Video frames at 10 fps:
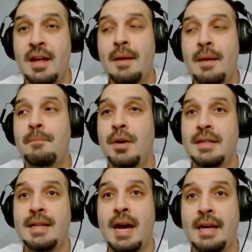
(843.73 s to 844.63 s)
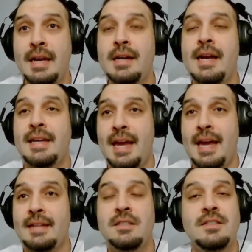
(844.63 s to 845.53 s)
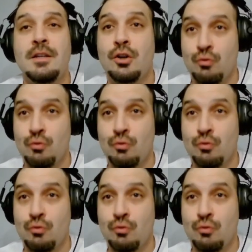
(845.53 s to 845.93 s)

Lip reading: but Nia and Candice did a great